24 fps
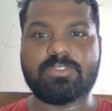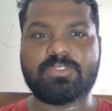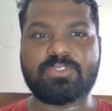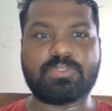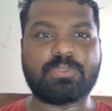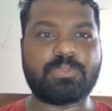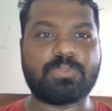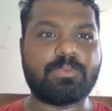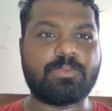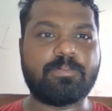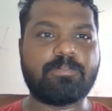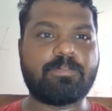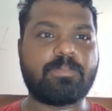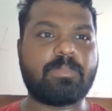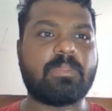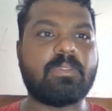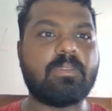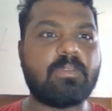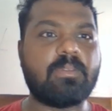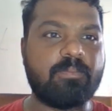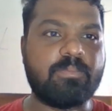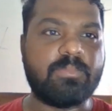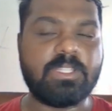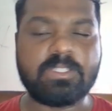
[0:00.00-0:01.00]
So
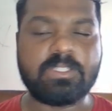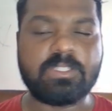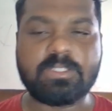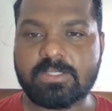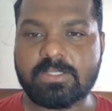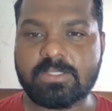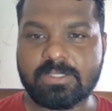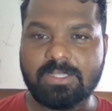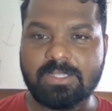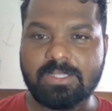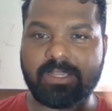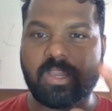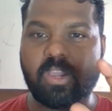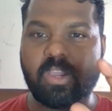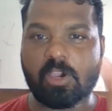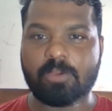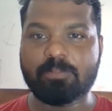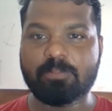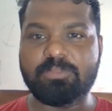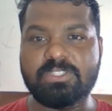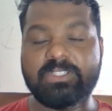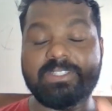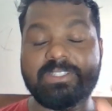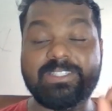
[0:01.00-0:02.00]
this
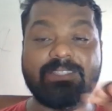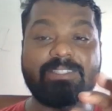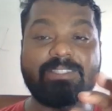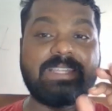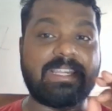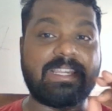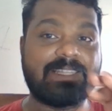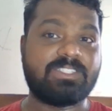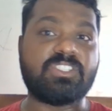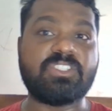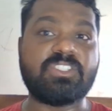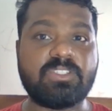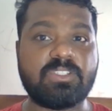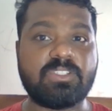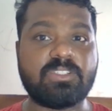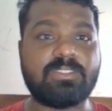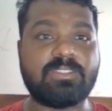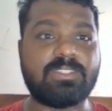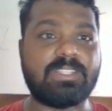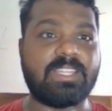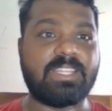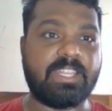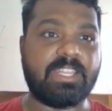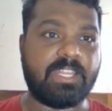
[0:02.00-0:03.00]
option, this extension
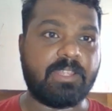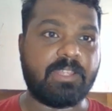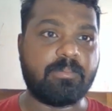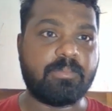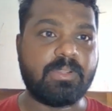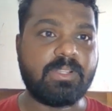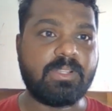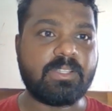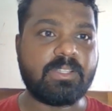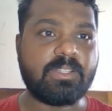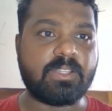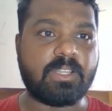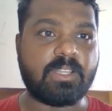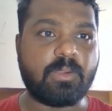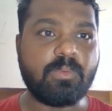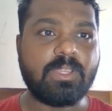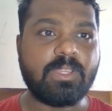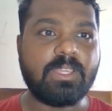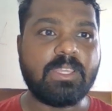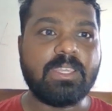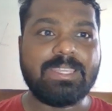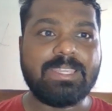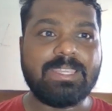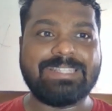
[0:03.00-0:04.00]
is enabled now.
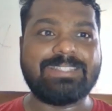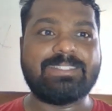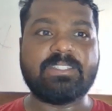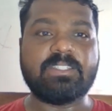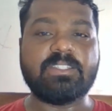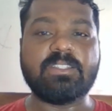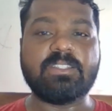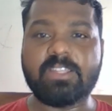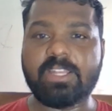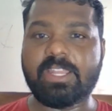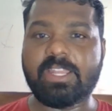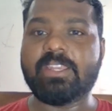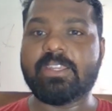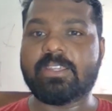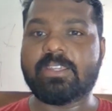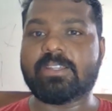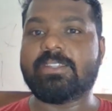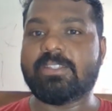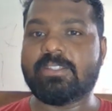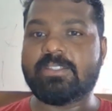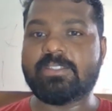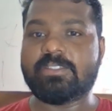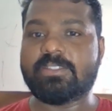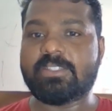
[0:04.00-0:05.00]
It's in green
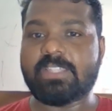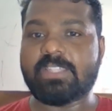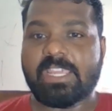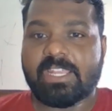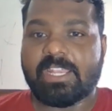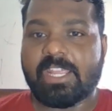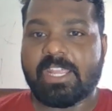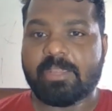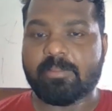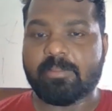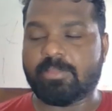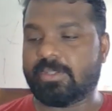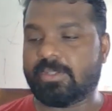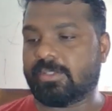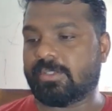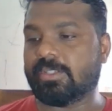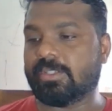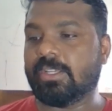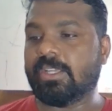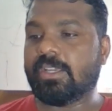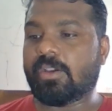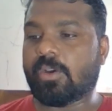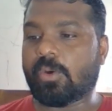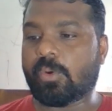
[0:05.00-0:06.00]
color, it is enabled.
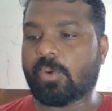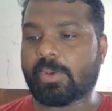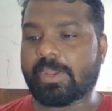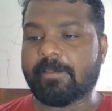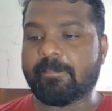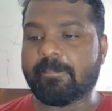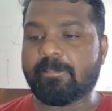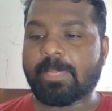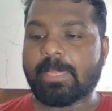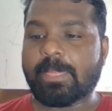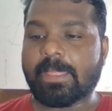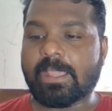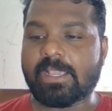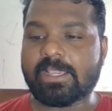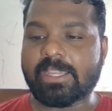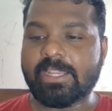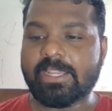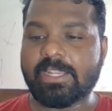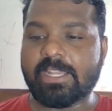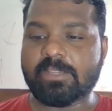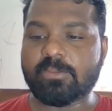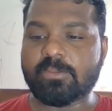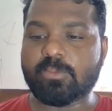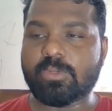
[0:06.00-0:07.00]
Okay,
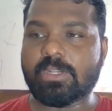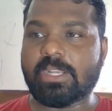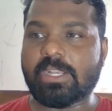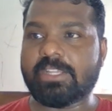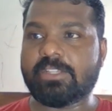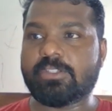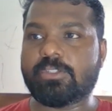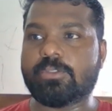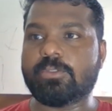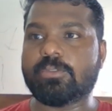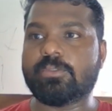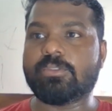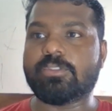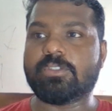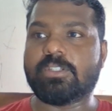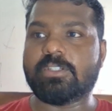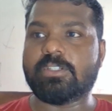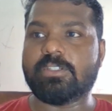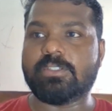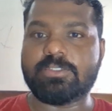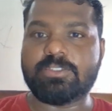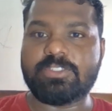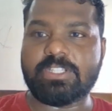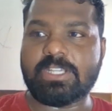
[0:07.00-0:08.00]
again I would like to
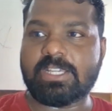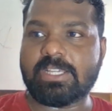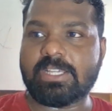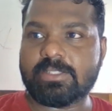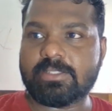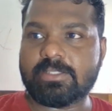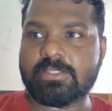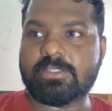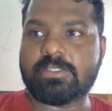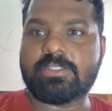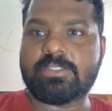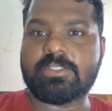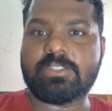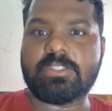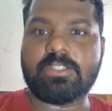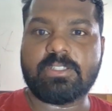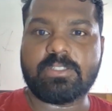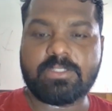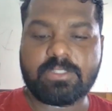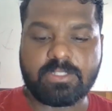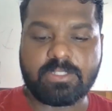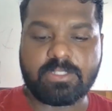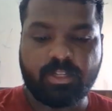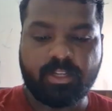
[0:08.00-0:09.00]
uh, share that
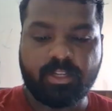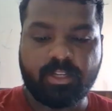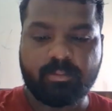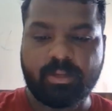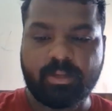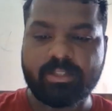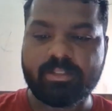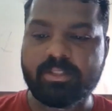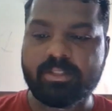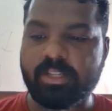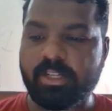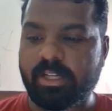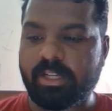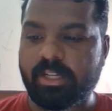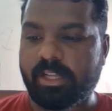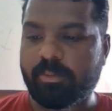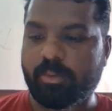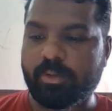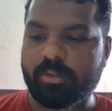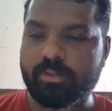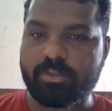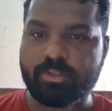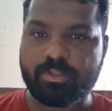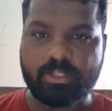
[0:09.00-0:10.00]
screen, my screen. I
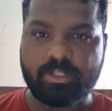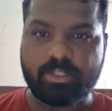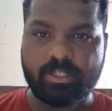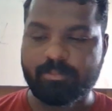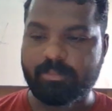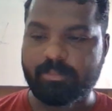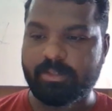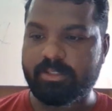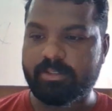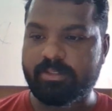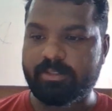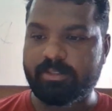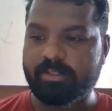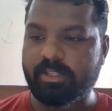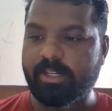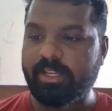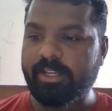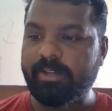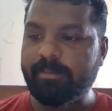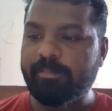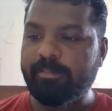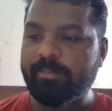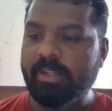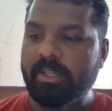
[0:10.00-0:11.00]
want to share my
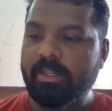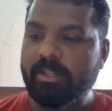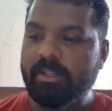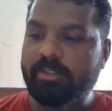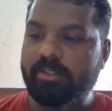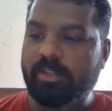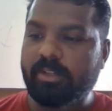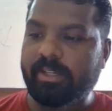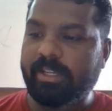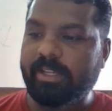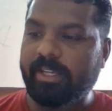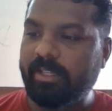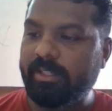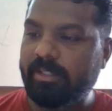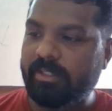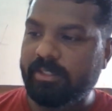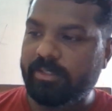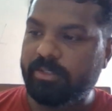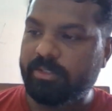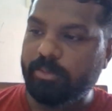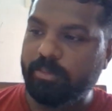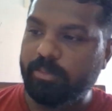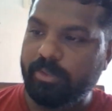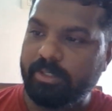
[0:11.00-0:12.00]
screen. So again
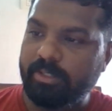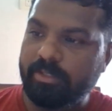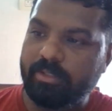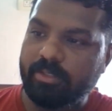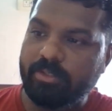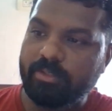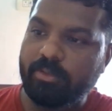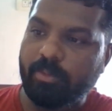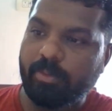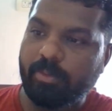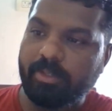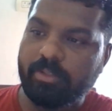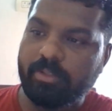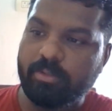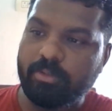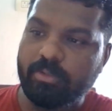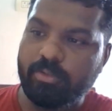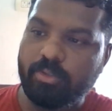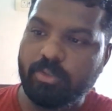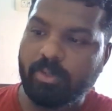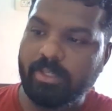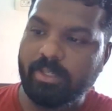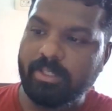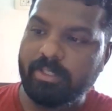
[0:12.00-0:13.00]
the students is going to
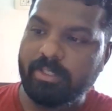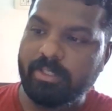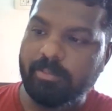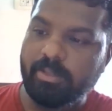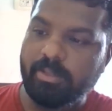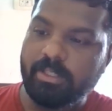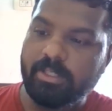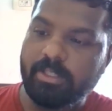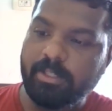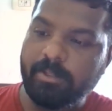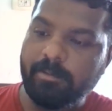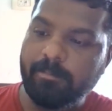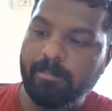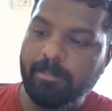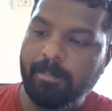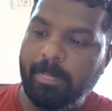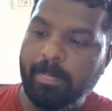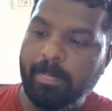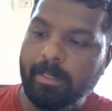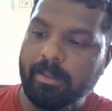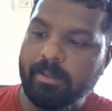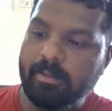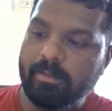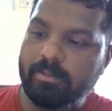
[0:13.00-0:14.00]
join the meeting.
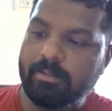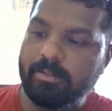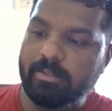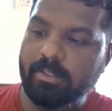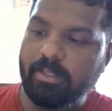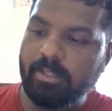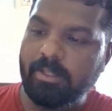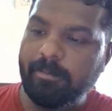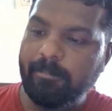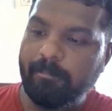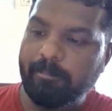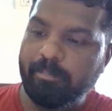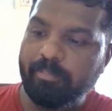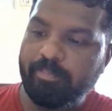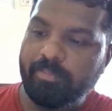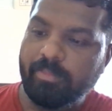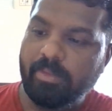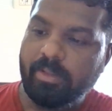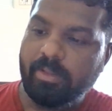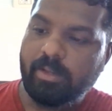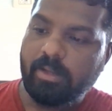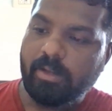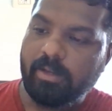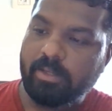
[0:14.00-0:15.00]
See,
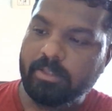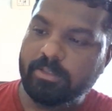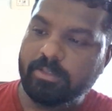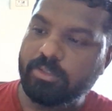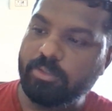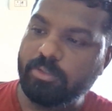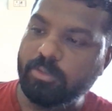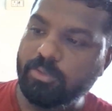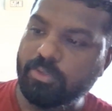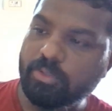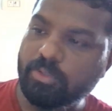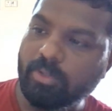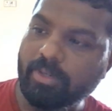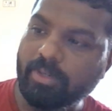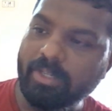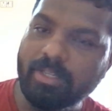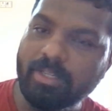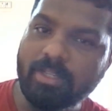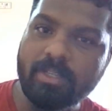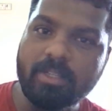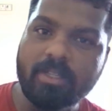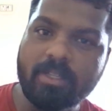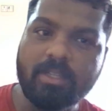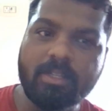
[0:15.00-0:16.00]
ask to
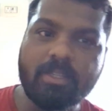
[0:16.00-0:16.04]
join.